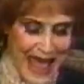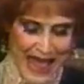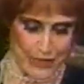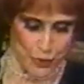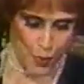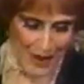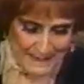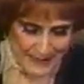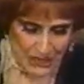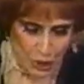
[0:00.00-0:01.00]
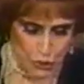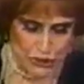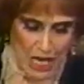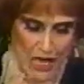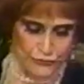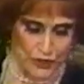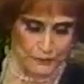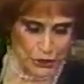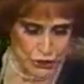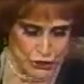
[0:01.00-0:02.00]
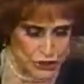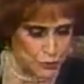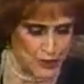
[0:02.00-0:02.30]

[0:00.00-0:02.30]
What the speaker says: and women whose contributions